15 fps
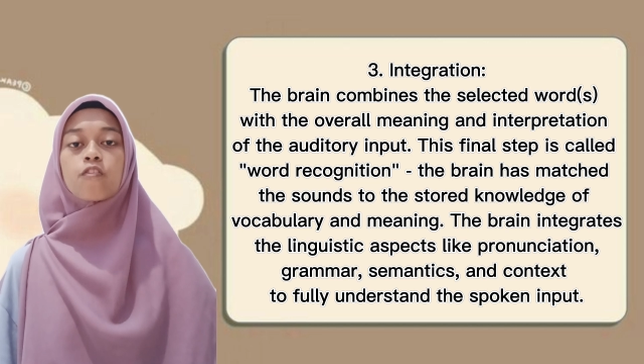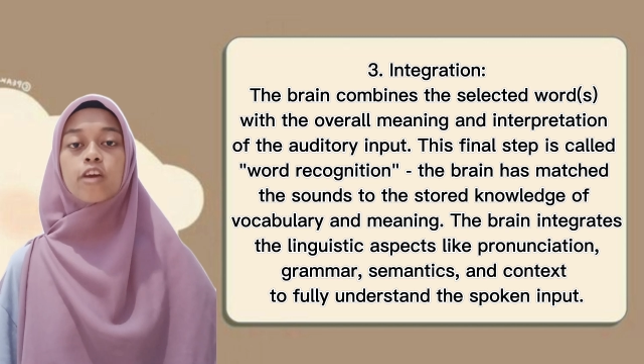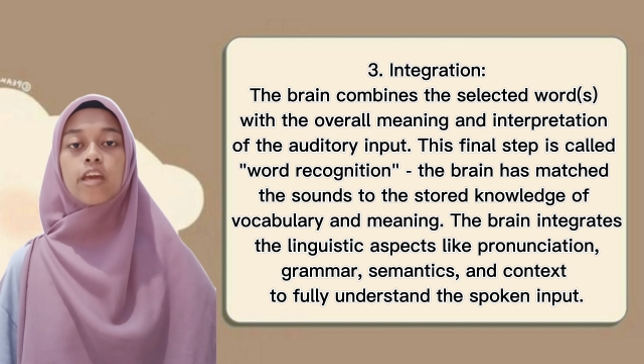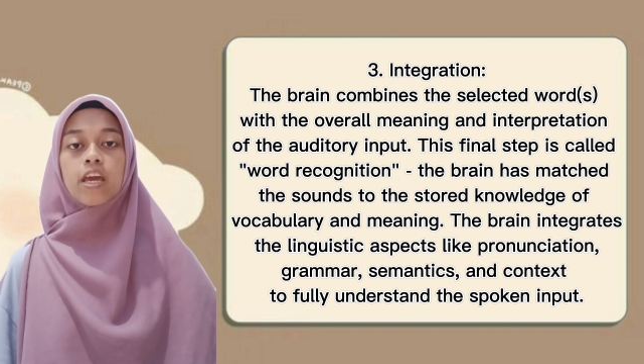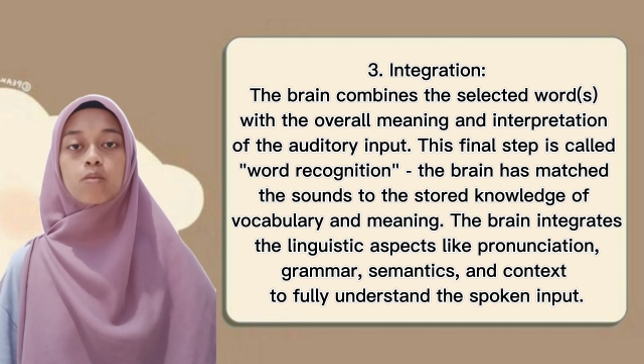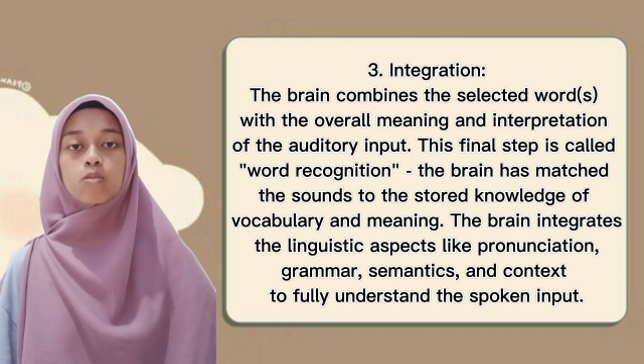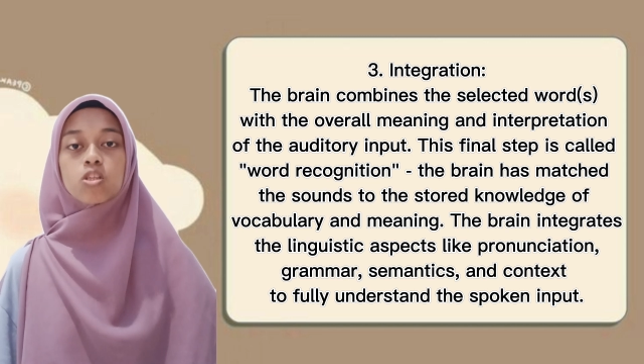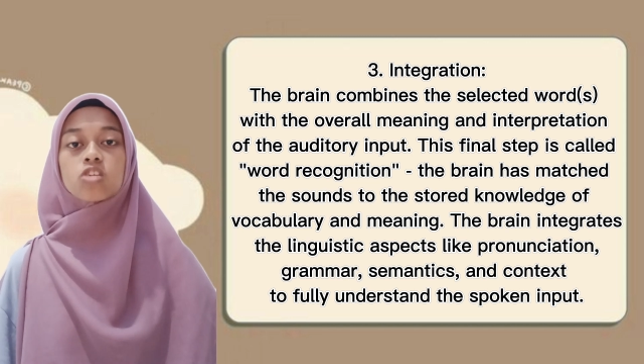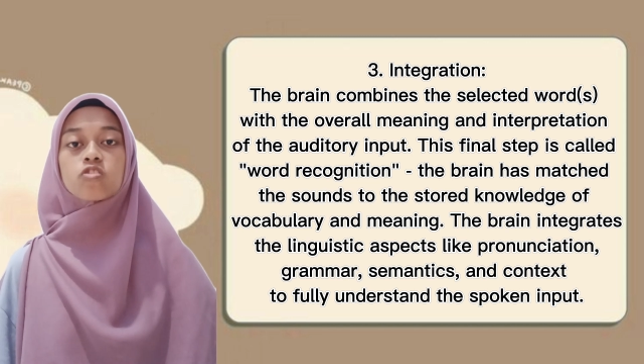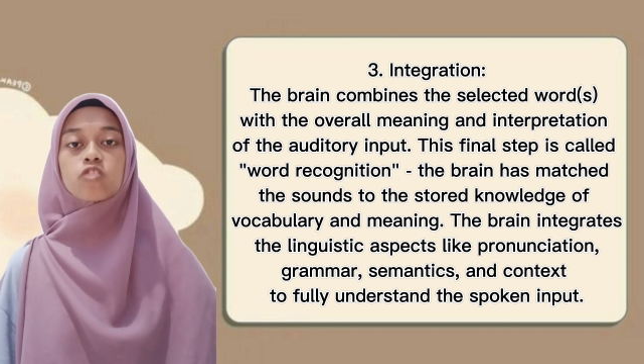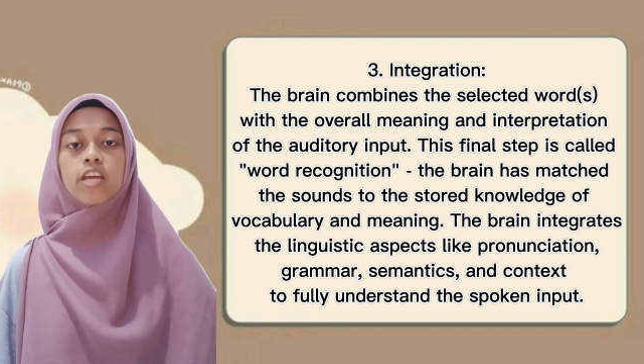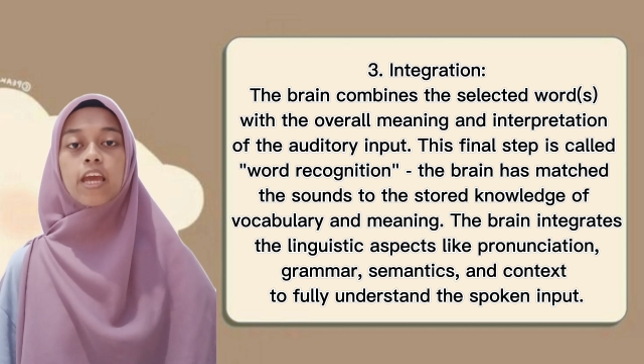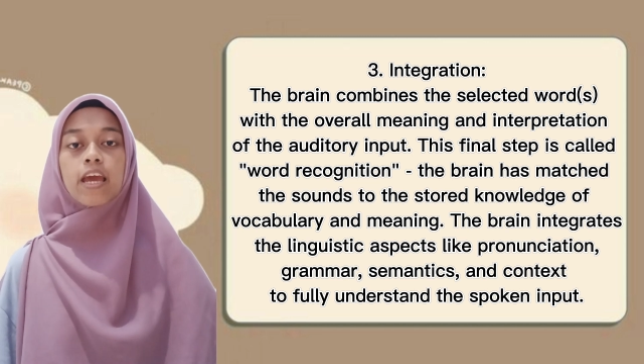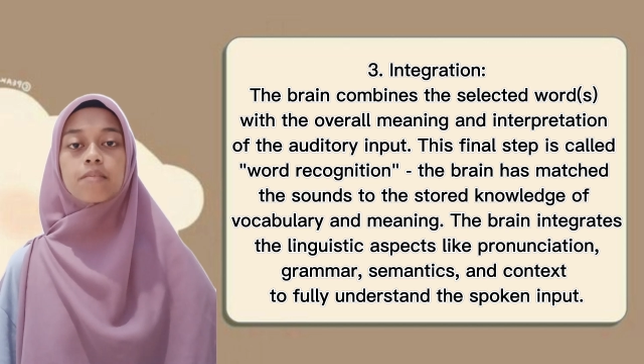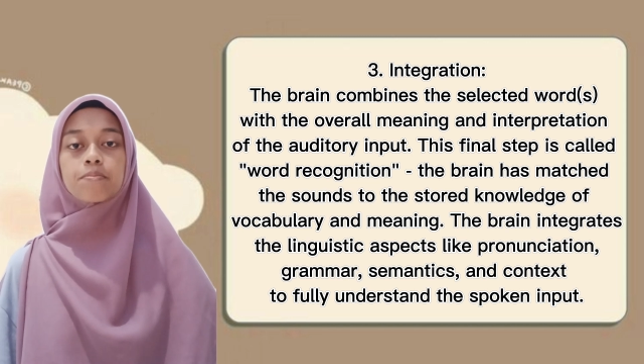
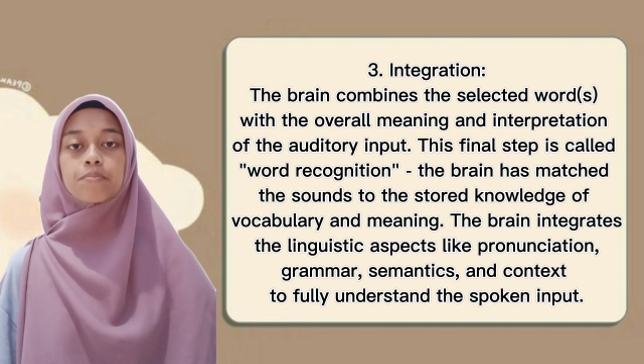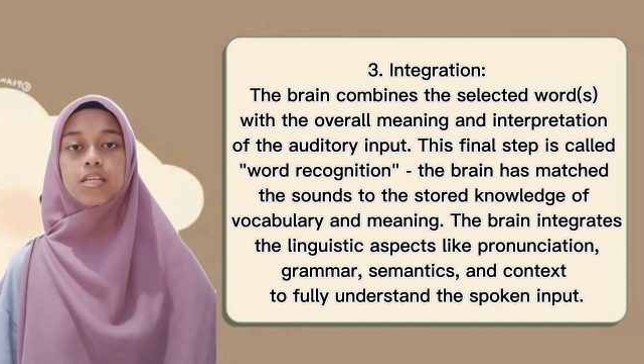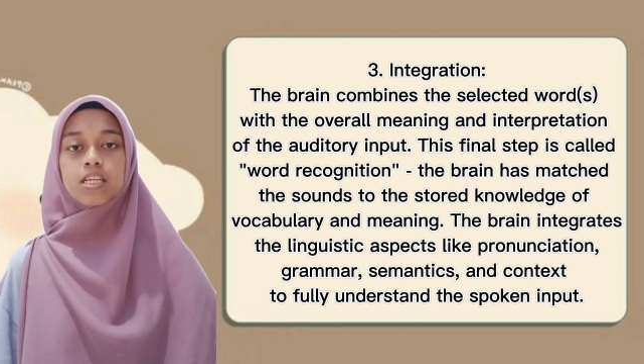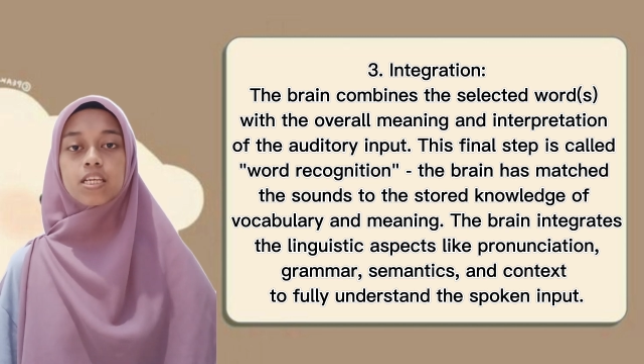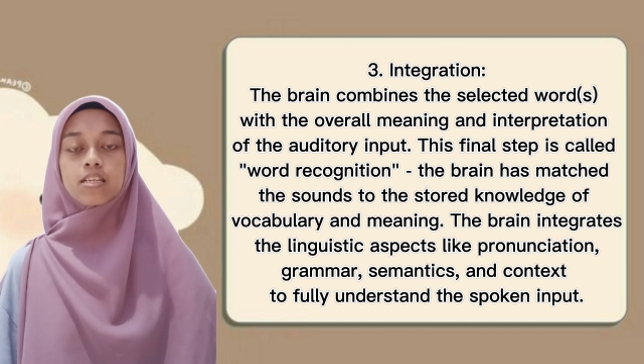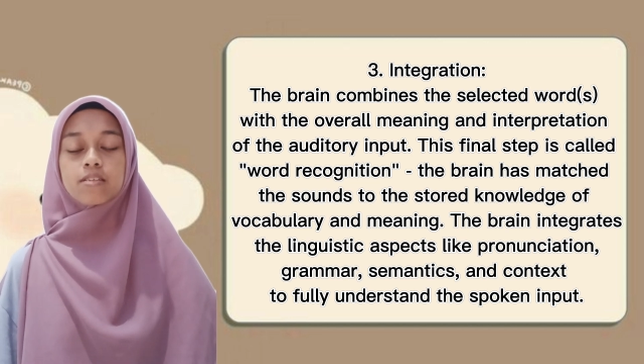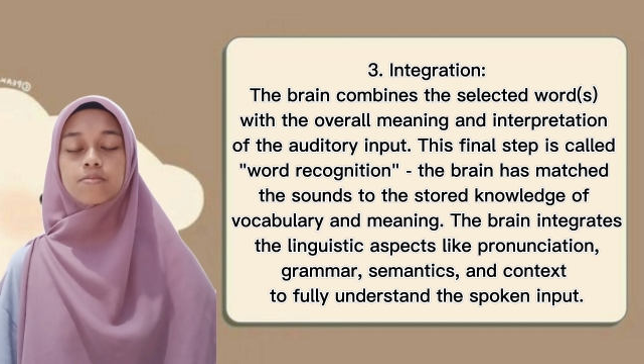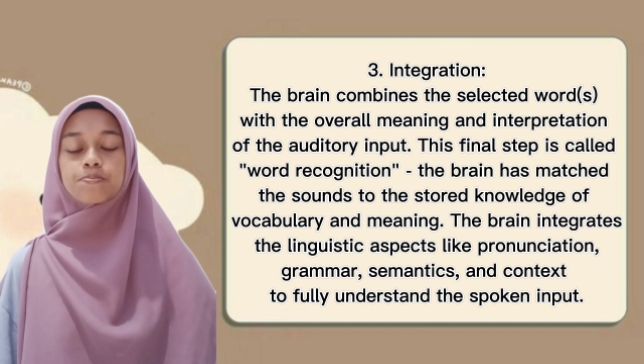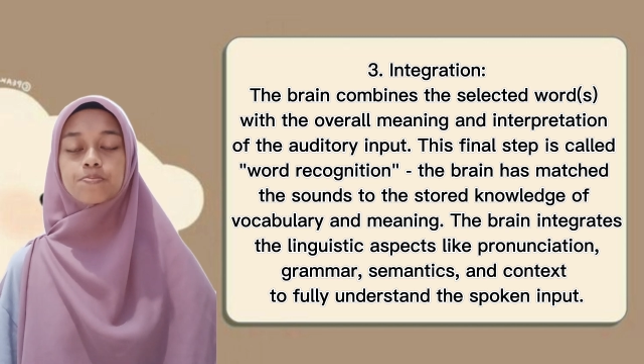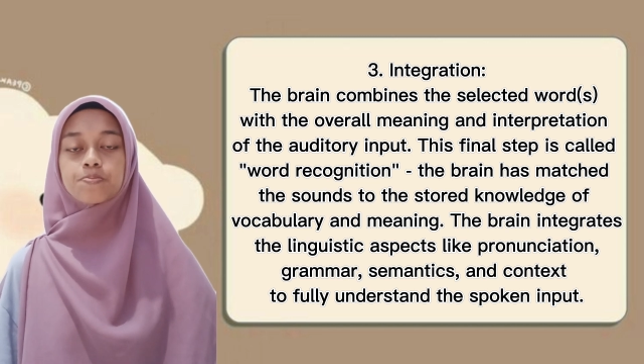vocabulary and meaning.